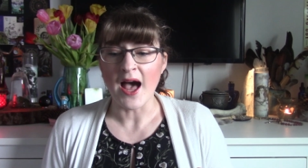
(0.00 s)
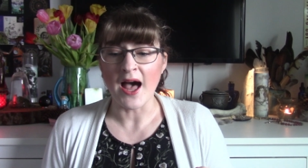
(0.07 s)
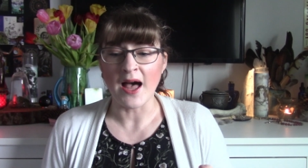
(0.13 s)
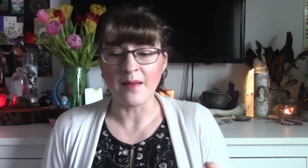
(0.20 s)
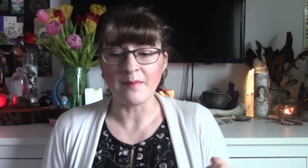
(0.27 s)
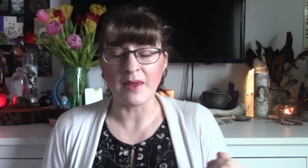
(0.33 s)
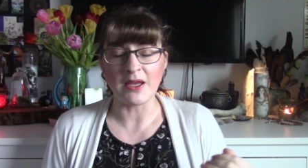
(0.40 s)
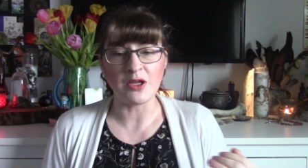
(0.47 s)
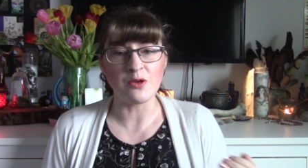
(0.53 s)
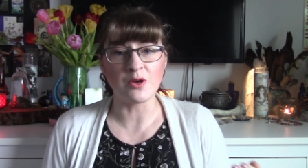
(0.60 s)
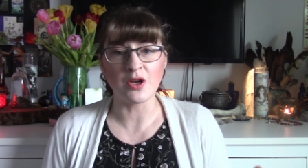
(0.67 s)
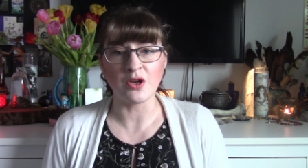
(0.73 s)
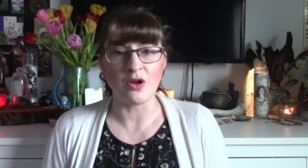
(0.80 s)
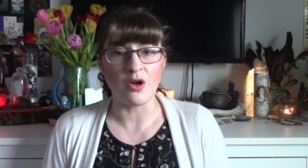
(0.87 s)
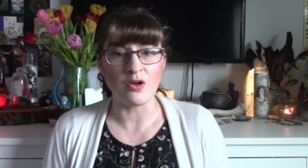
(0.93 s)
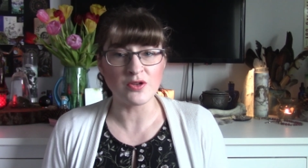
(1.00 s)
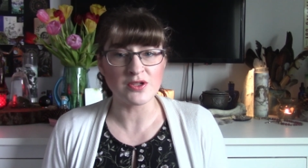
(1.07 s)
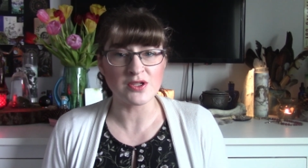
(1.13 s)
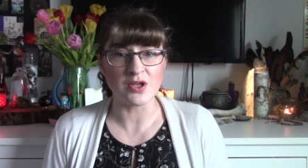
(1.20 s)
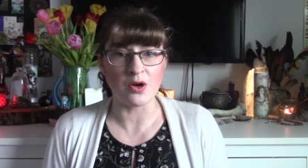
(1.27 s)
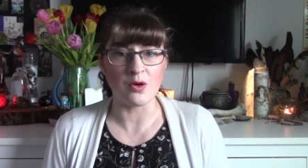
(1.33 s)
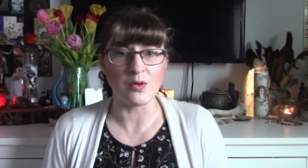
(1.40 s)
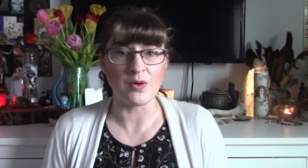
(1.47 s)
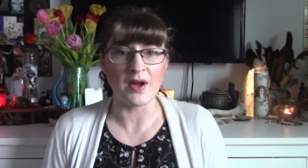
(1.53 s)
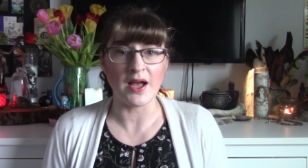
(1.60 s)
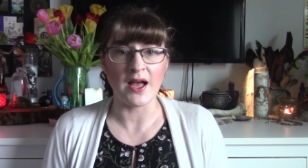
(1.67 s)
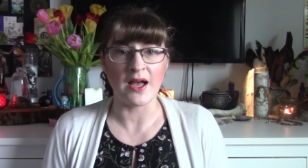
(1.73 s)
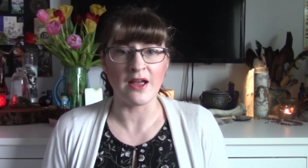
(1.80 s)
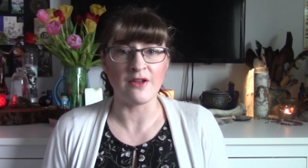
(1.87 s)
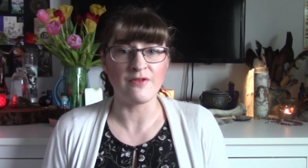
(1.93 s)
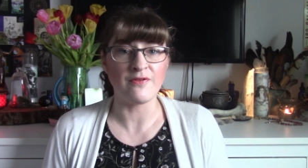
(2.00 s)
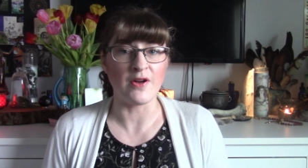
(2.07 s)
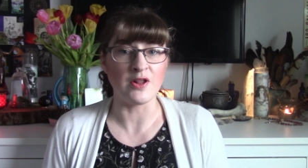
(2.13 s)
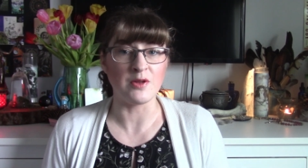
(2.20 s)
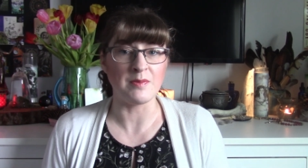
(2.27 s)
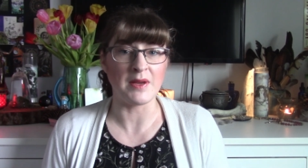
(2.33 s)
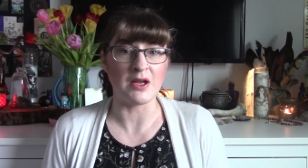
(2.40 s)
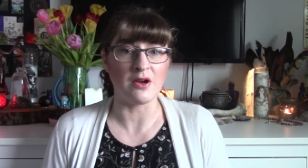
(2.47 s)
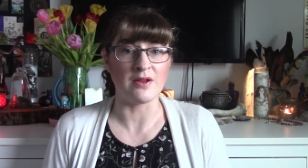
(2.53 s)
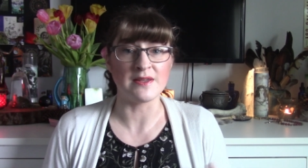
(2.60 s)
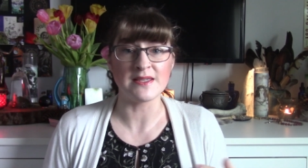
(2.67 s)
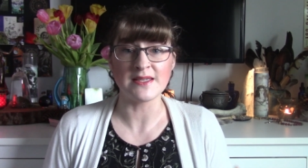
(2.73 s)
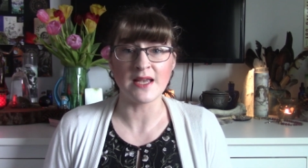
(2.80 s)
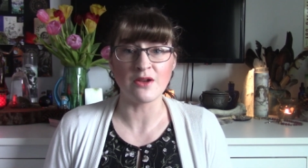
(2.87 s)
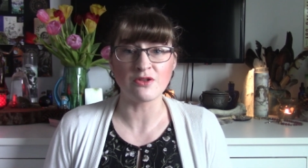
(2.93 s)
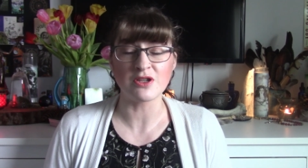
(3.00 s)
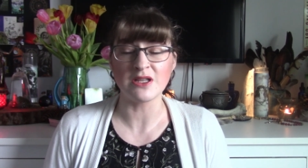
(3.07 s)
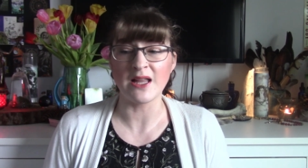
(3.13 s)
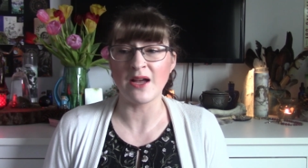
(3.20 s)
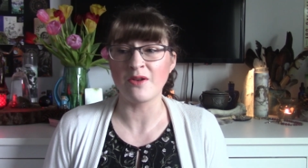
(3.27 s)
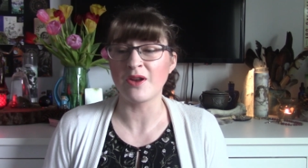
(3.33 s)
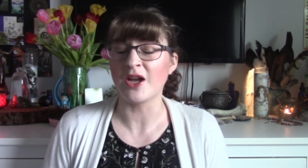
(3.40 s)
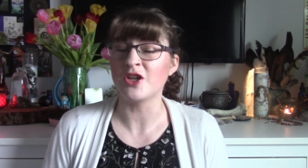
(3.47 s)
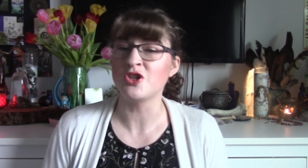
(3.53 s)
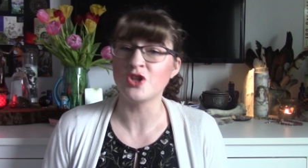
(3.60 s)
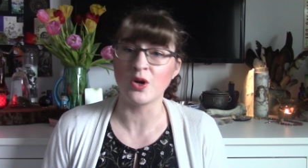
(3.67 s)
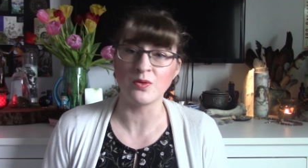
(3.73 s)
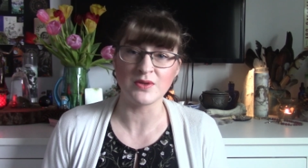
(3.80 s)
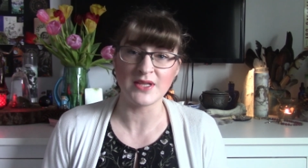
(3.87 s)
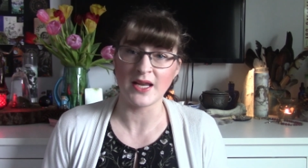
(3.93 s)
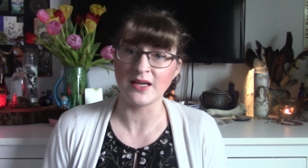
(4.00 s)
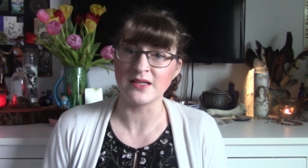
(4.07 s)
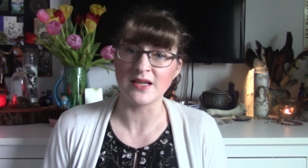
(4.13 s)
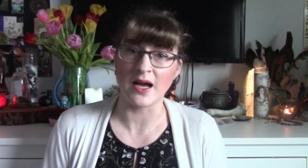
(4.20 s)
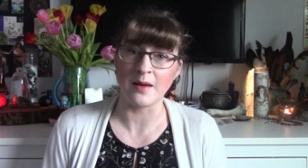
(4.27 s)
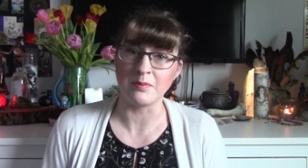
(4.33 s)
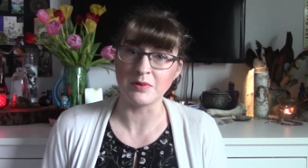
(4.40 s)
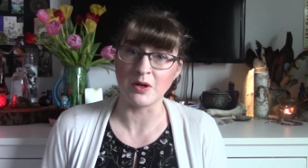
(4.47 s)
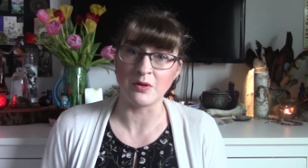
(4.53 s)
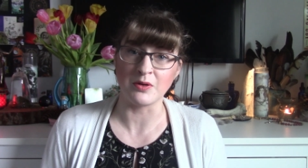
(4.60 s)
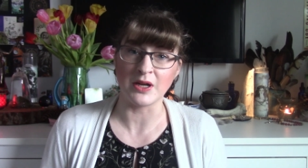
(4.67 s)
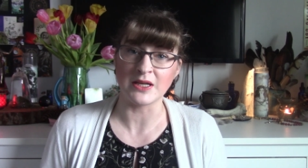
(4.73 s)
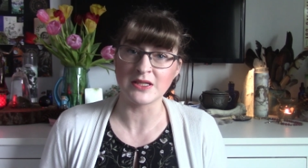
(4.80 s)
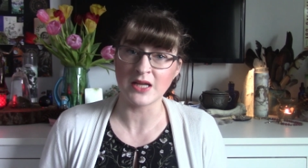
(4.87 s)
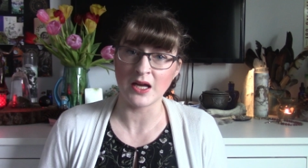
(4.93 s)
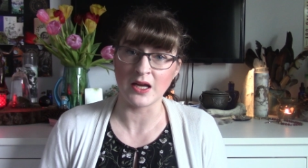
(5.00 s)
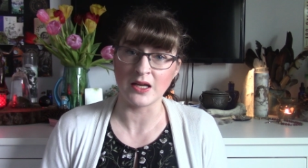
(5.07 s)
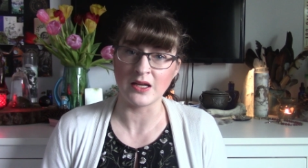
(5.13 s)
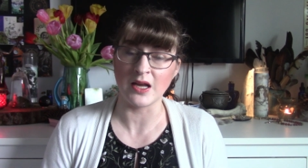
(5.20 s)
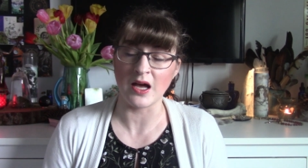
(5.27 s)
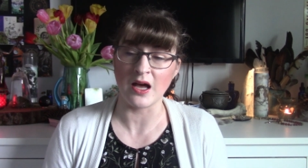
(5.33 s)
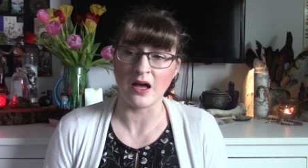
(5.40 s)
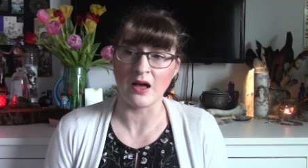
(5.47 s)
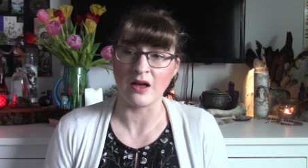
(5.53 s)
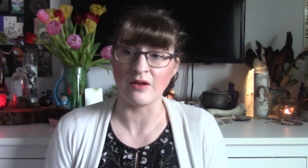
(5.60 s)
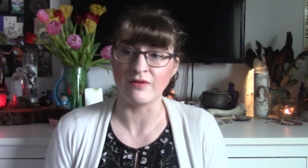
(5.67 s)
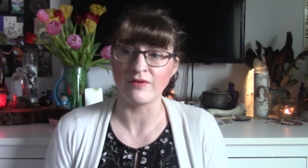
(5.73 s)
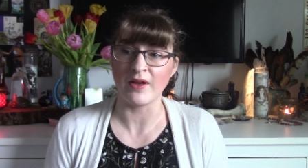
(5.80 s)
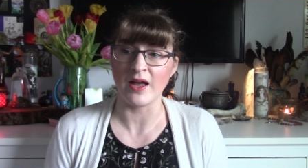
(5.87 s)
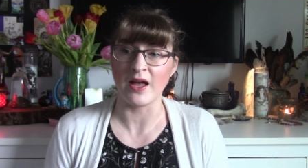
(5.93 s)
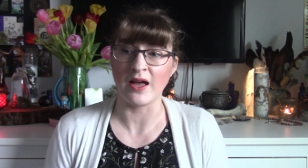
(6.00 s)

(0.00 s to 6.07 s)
You can also follow me on SoundCloud. I don't tend to upload a ton of